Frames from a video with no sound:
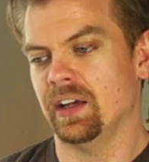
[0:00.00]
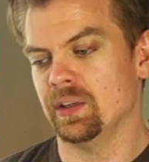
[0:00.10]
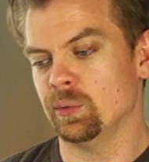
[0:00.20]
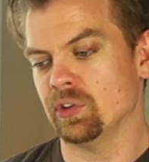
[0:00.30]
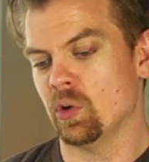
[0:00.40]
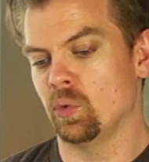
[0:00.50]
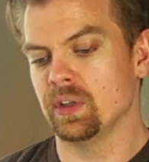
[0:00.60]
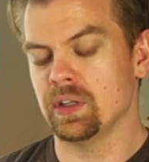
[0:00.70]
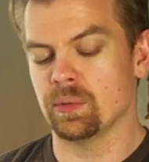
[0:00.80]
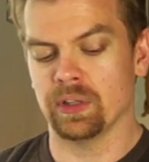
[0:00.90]
it was
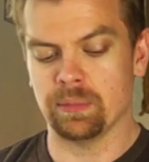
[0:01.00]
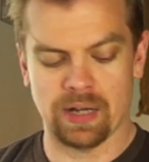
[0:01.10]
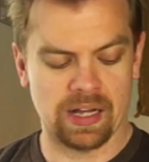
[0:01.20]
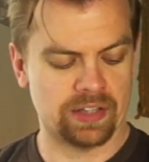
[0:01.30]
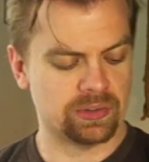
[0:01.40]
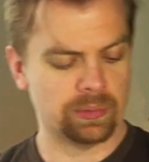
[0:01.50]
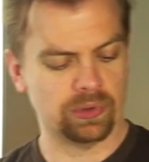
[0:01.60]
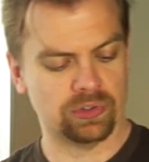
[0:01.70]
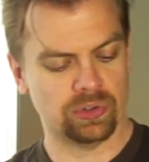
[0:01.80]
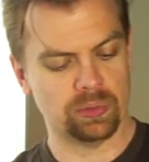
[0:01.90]
only really
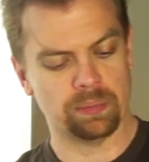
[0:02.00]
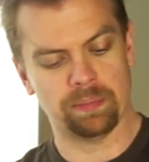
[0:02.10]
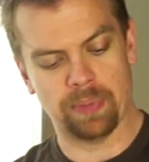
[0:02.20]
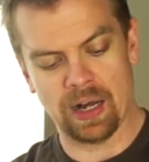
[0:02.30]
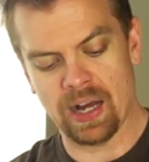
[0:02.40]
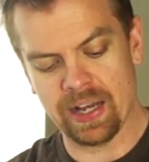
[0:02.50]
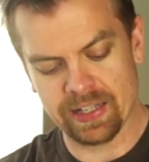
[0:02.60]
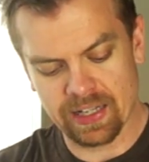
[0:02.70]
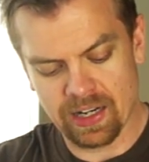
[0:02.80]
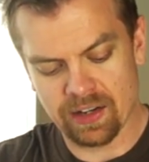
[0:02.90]
possible to buy
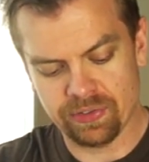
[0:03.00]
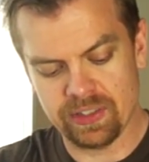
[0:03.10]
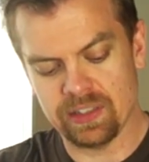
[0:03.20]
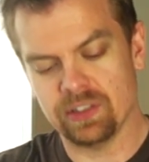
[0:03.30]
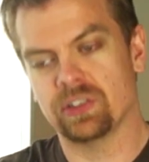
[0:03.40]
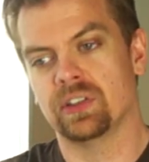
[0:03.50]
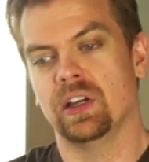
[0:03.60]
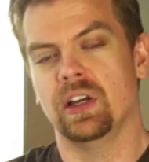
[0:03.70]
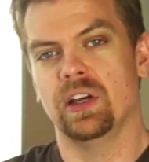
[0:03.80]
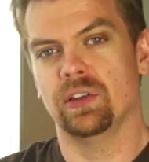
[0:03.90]
coffees
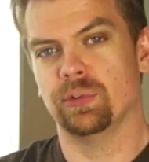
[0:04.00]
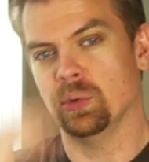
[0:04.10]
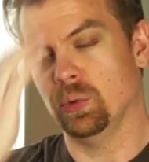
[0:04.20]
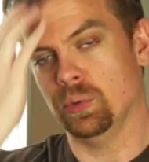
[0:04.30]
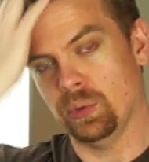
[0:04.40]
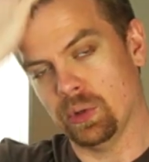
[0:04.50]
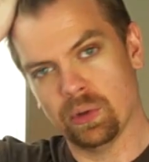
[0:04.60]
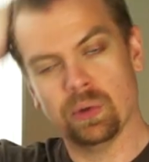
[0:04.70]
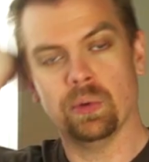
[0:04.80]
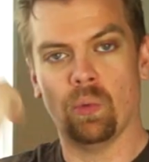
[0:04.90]
through
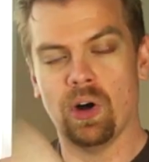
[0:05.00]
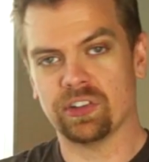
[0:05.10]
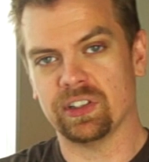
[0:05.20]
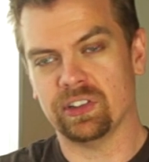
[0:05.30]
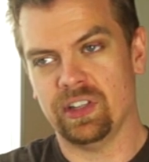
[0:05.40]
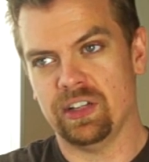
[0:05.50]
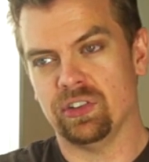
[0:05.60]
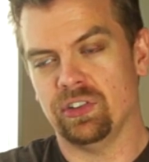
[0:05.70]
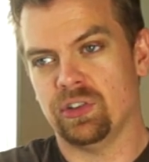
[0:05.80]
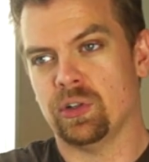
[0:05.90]
washing stations.